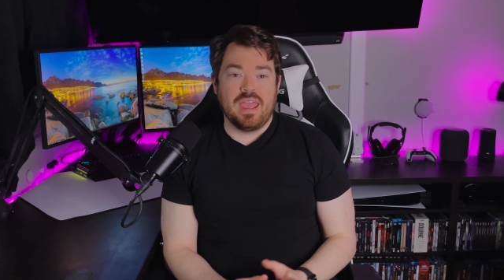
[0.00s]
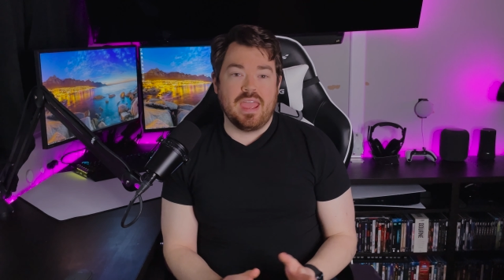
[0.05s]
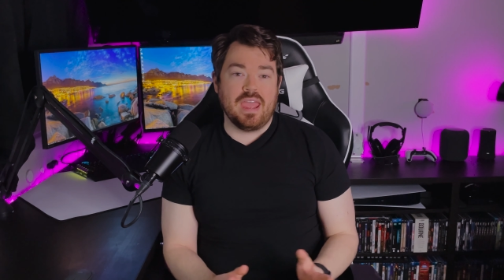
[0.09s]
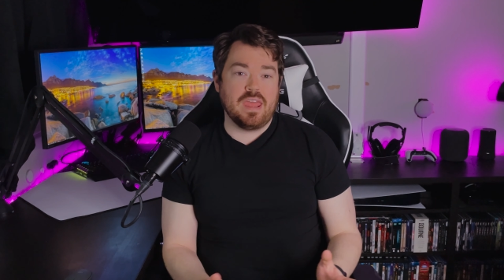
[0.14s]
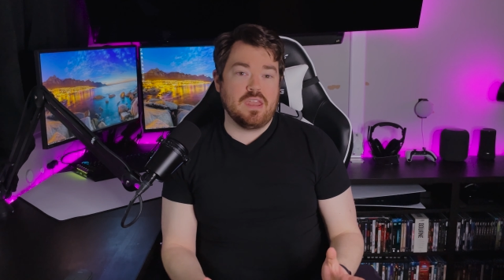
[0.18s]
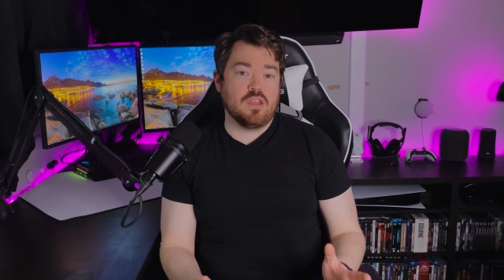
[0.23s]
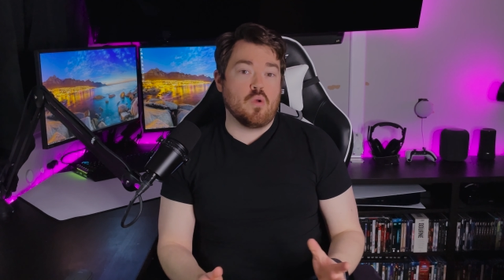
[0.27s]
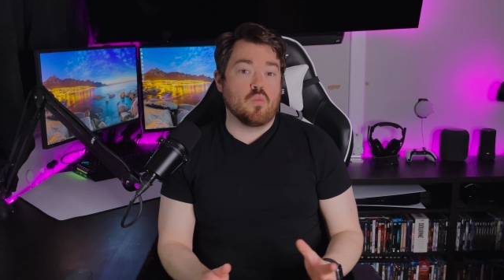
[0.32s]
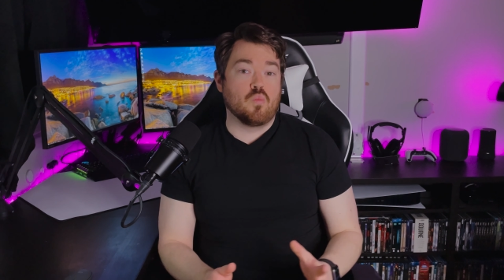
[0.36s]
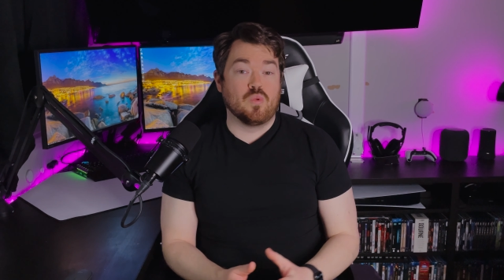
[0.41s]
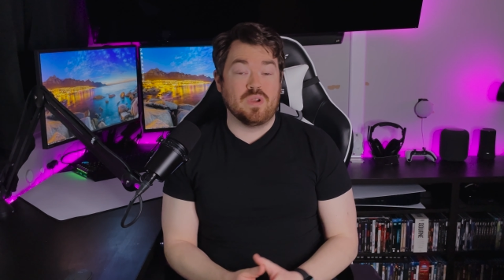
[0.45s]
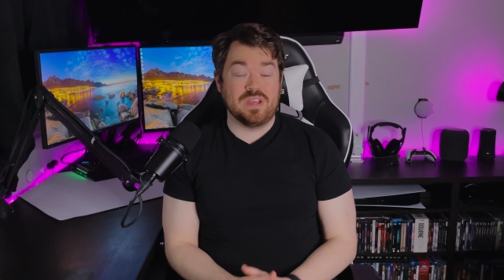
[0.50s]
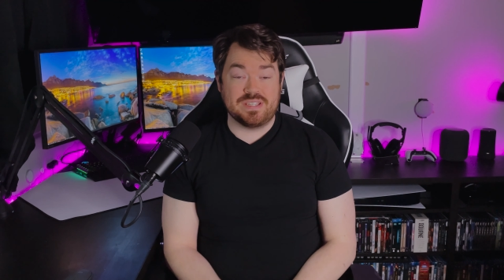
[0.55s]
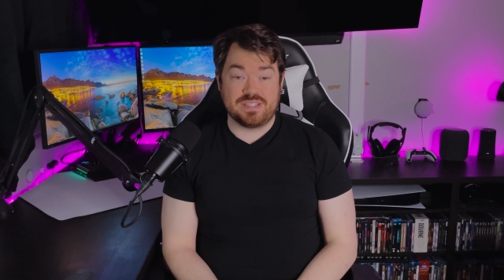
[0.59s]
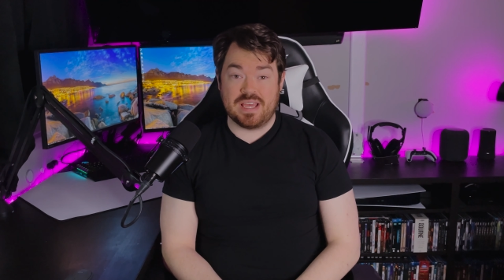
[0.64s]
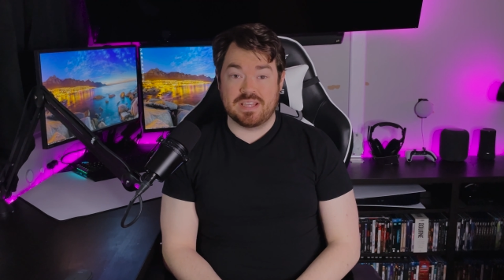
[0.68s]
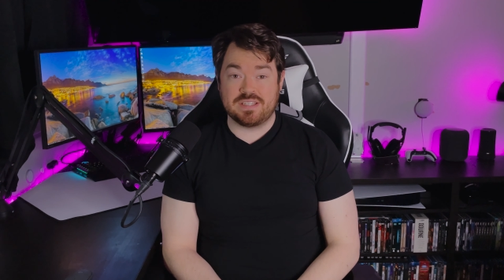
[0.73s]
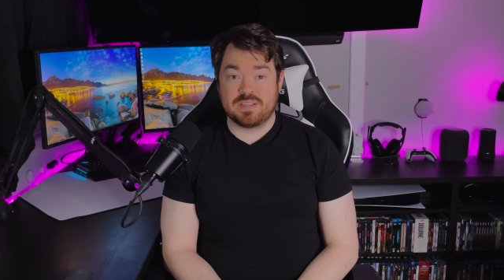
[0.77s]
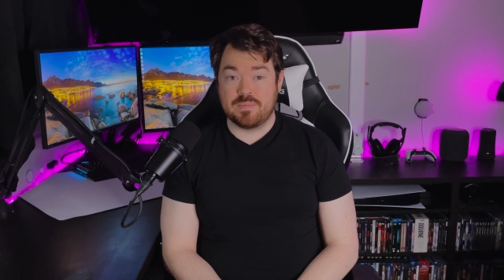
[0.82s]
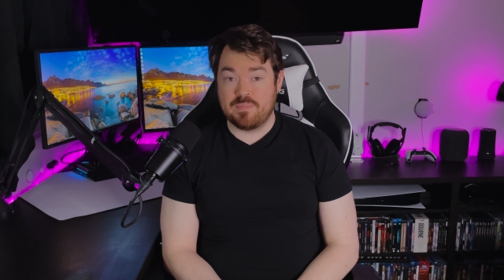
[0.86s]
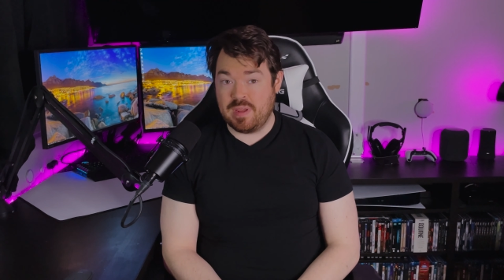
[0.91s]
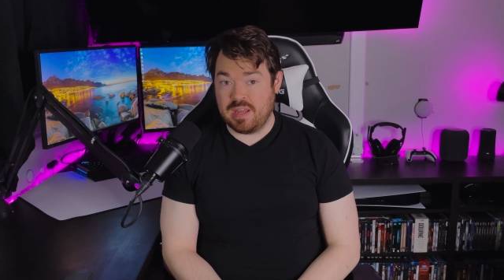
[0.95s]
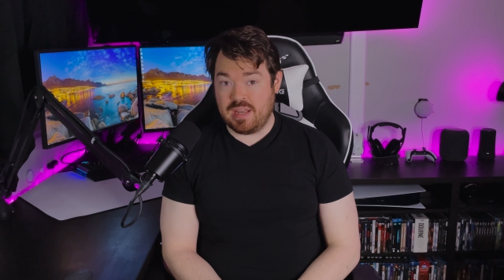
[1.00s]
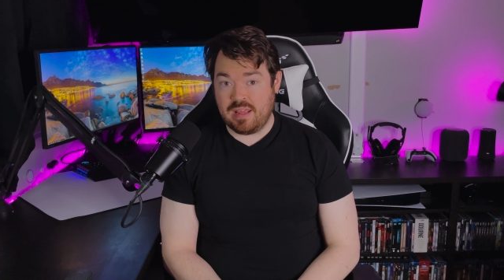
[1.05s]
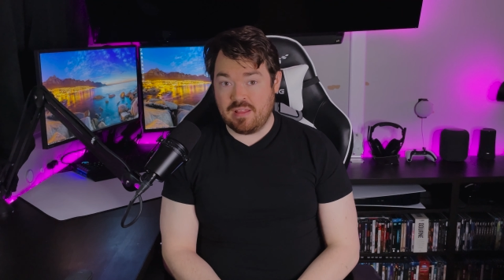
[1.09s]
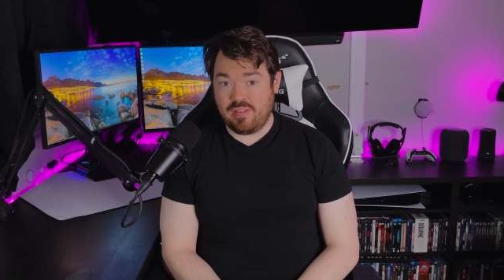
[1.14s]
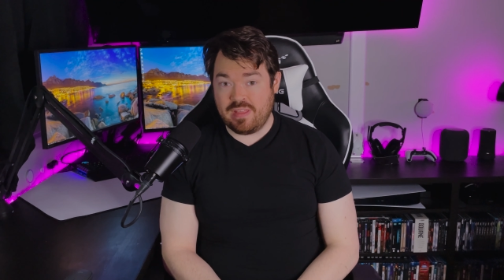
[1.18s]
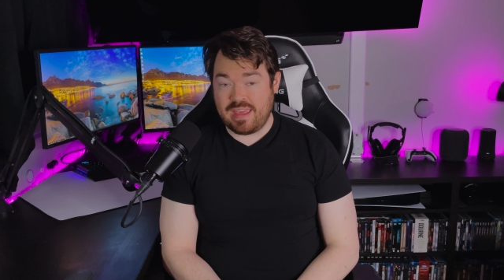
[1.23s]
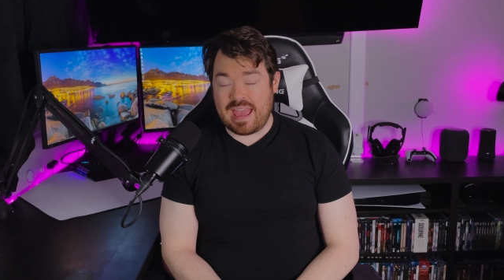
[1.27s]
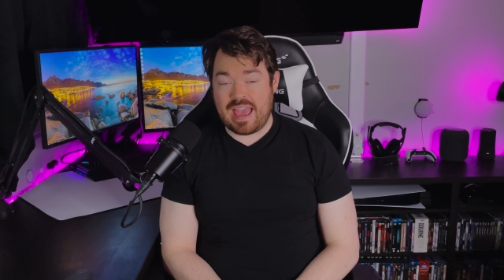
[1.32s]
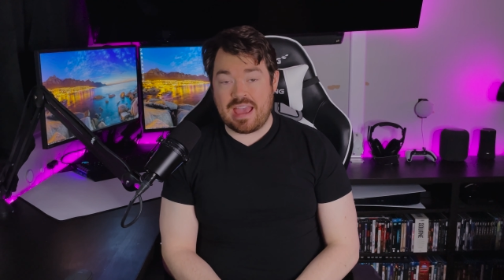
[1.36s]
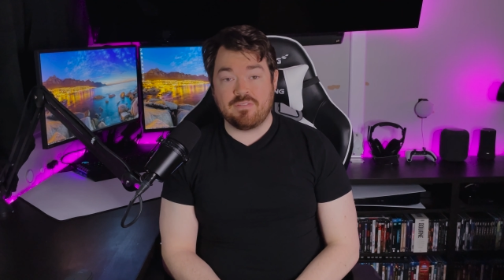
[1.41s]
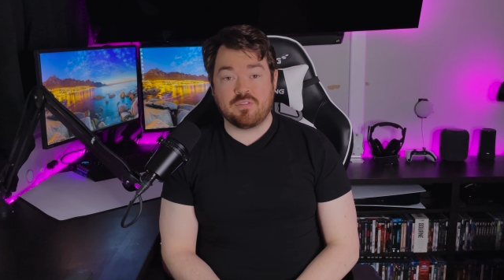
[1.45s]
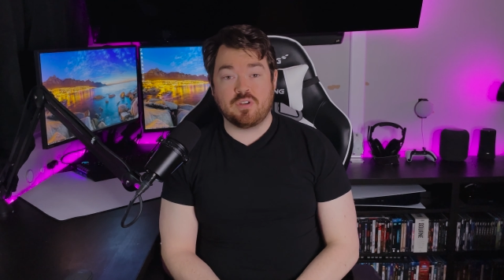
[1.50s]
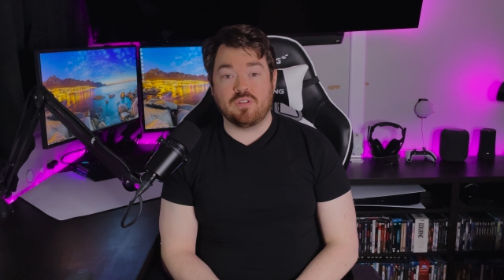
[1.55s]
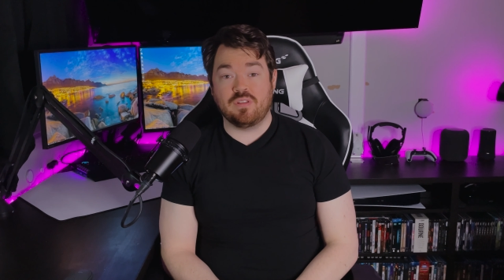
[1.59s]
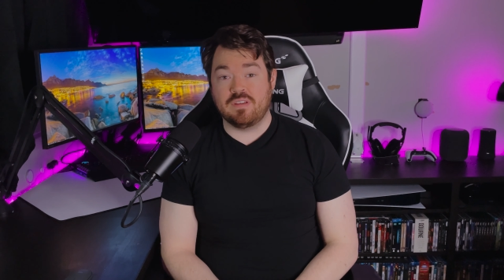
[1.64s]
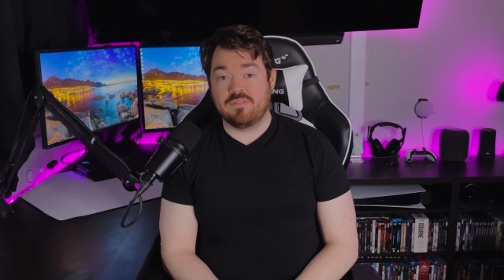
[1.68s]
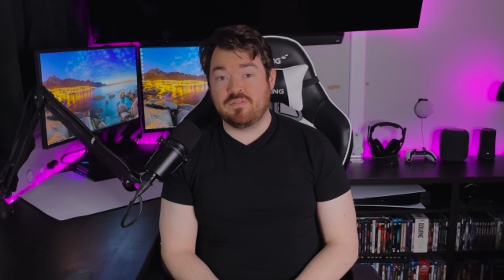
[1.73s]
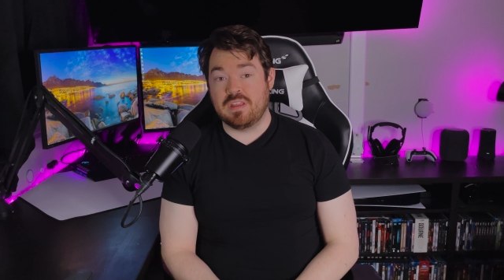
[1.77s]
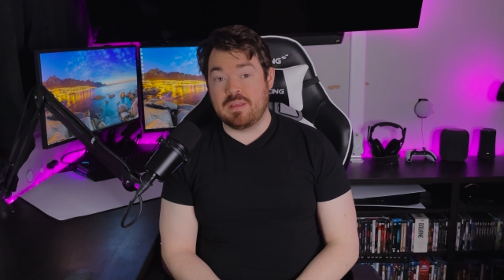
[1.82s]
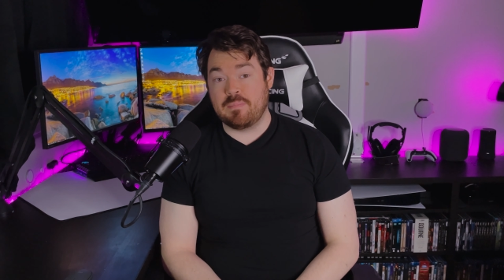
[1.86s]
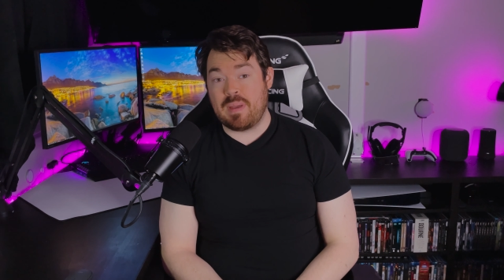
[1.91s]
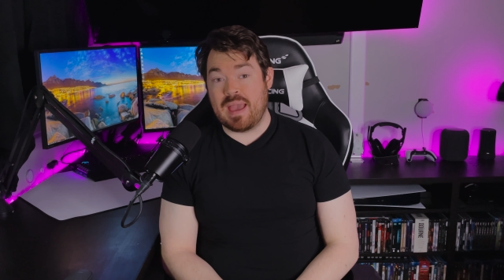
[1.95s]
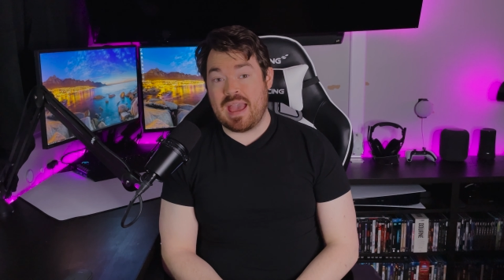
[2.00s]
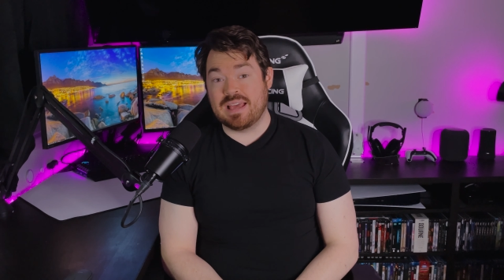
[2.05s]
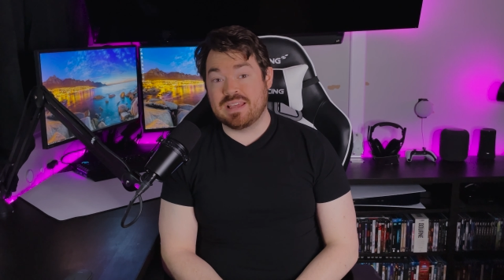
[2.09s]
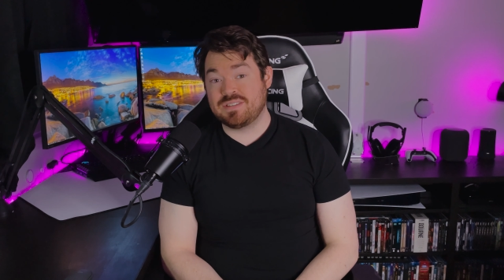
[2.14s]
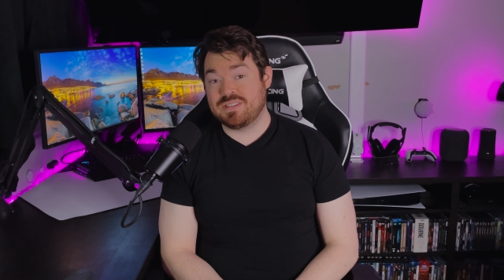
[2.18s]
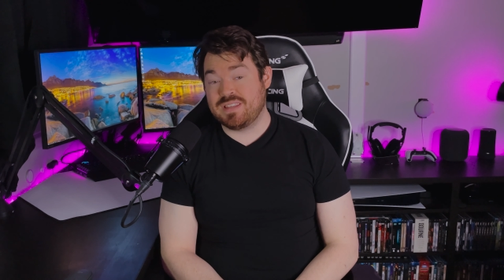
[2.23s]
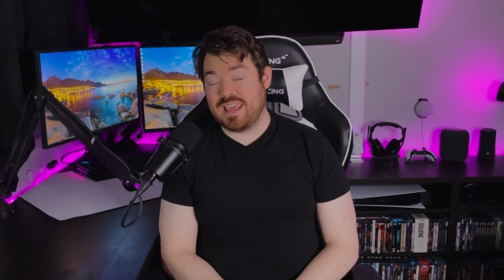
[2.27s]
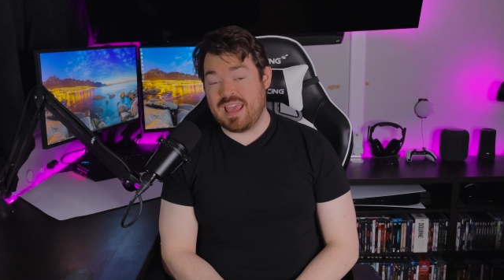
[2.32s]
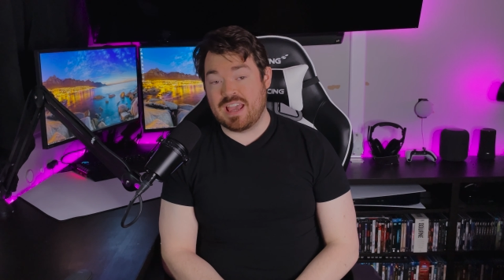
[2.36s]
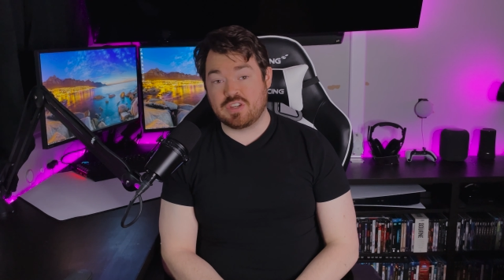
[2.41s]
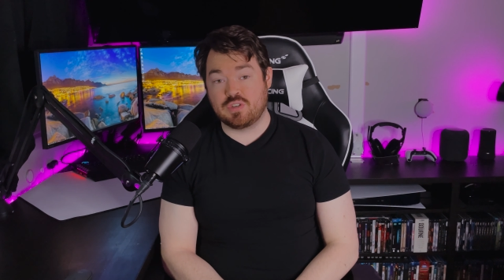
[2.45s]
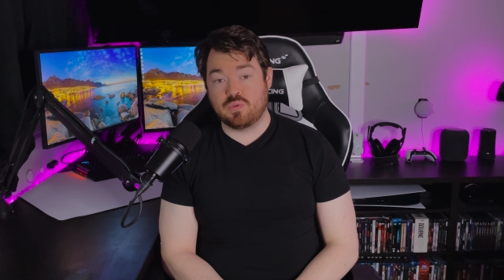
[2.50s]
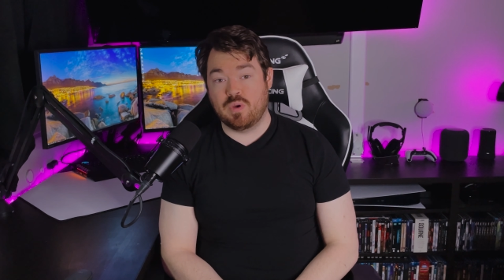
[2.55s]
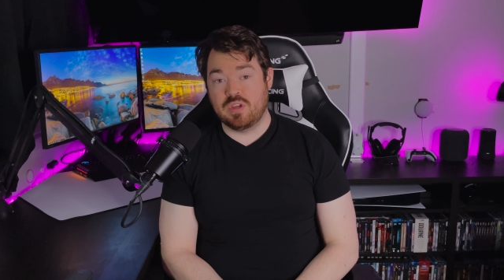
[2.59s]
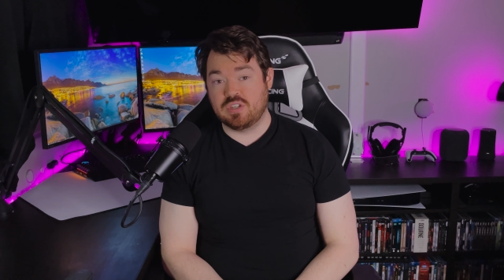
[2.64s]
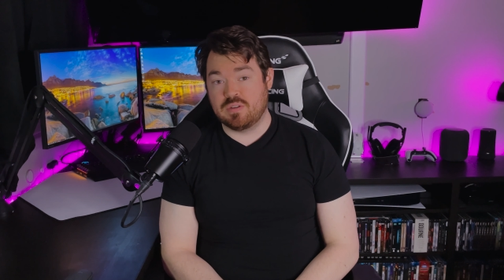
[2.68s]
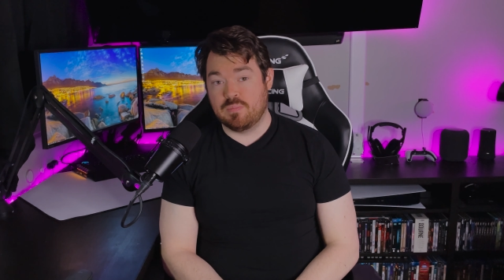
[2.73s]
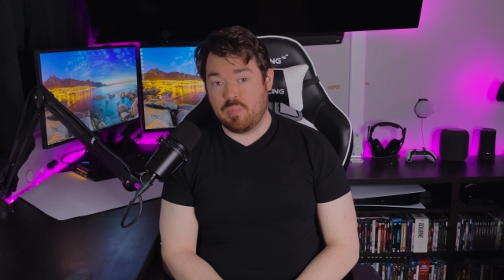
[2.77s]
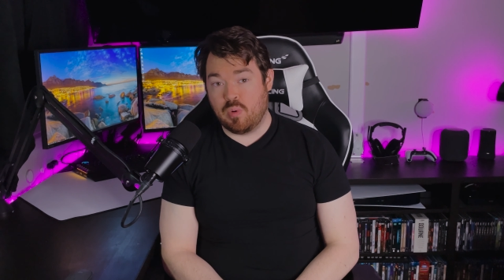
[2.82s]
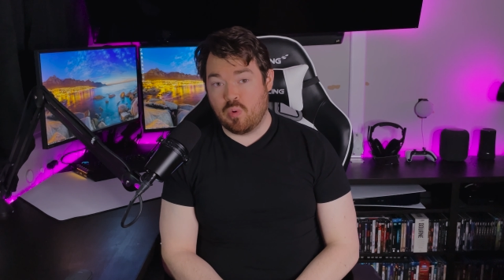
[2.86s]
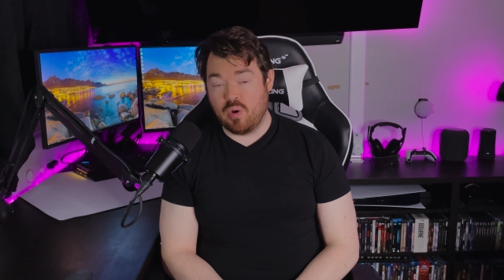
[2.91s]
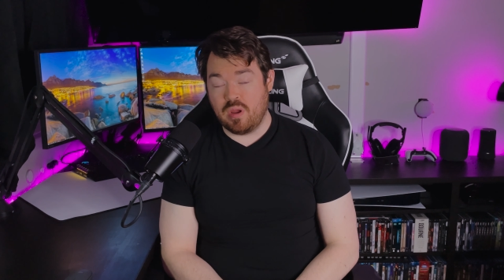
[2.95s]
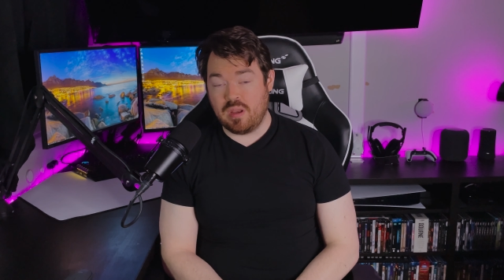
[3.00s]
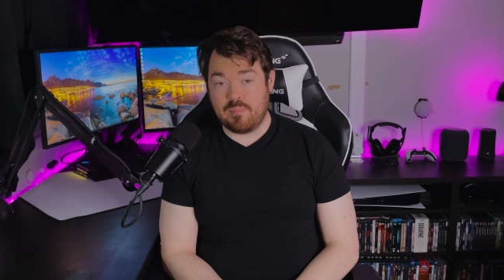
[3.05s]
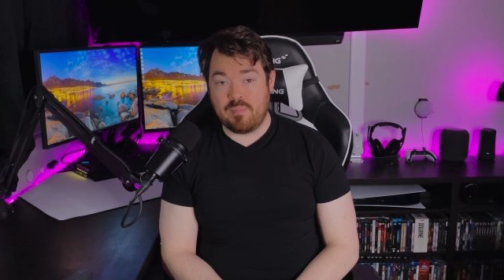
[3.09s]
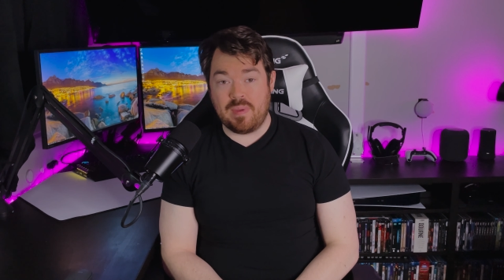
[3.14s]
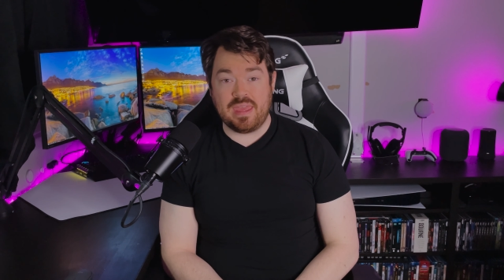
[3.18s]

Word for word: It resets immediately after lifting past the actuation point,